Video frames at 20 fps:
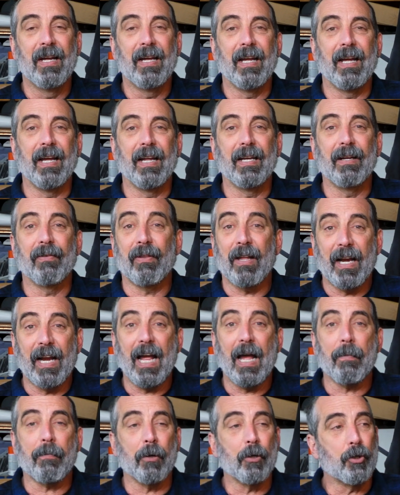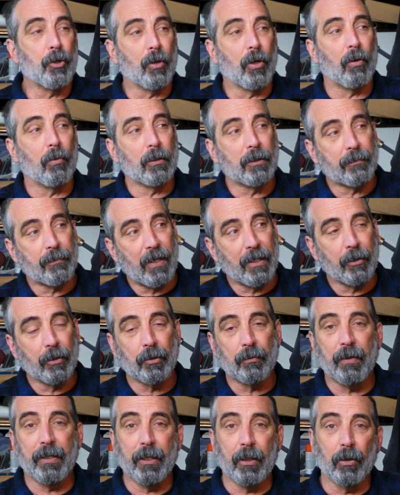And if that happens, you'll always find
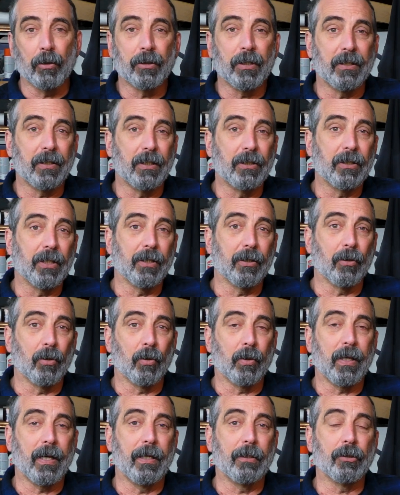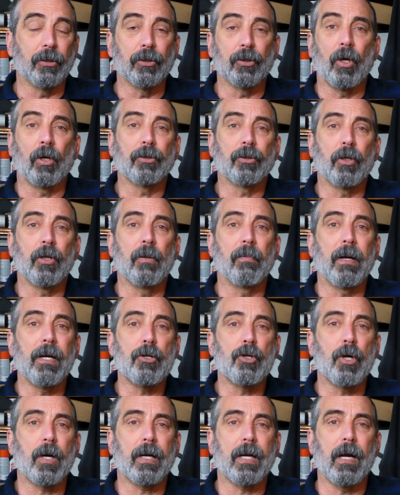those videos at these other locations. Also, you
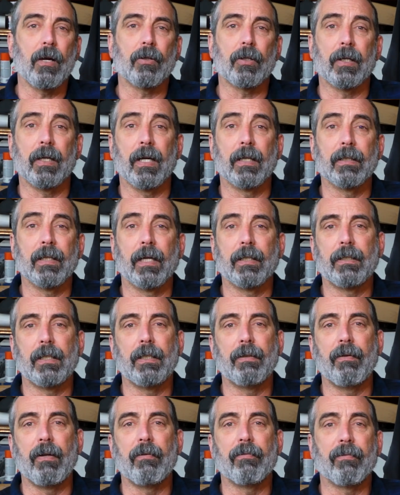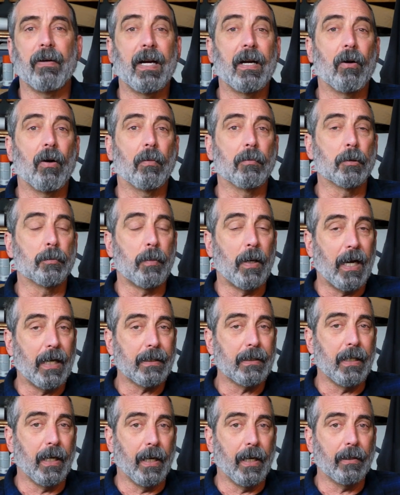might check out the GunGuyTV Firearms
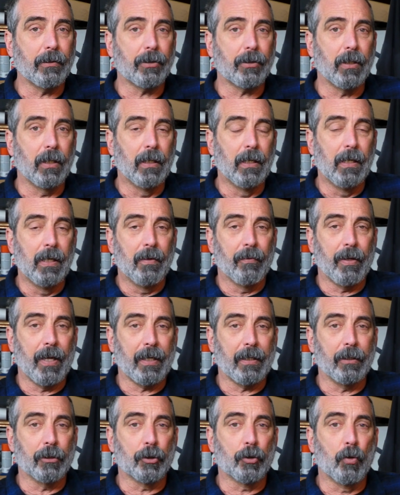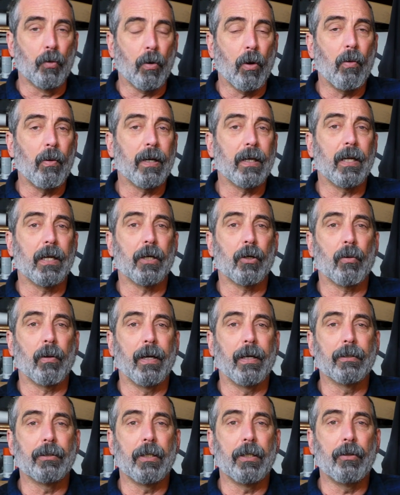podcast. That is growing like
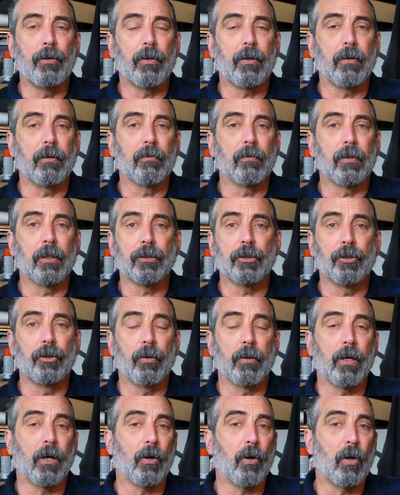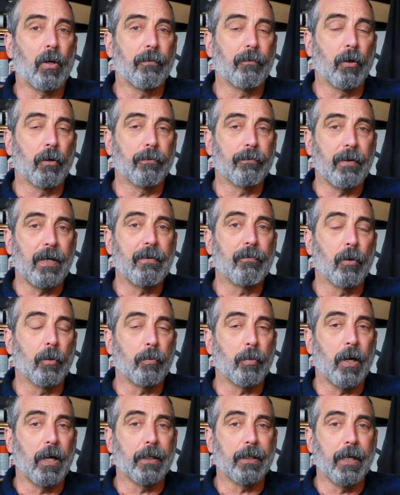crazy, and you can listen to it on all of your
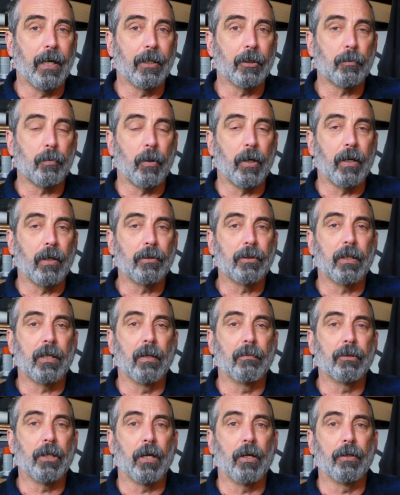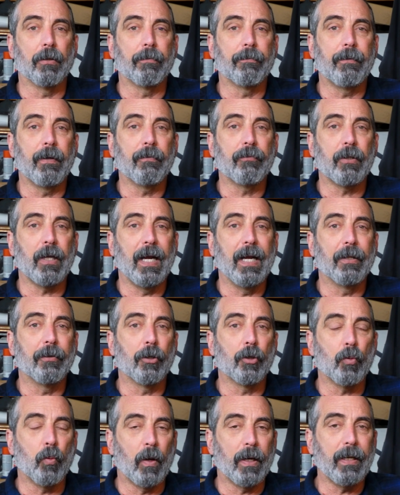favorite podcast players. It comes out on the 5th and
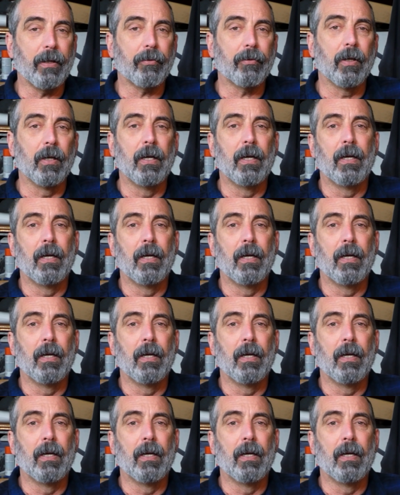the 20th.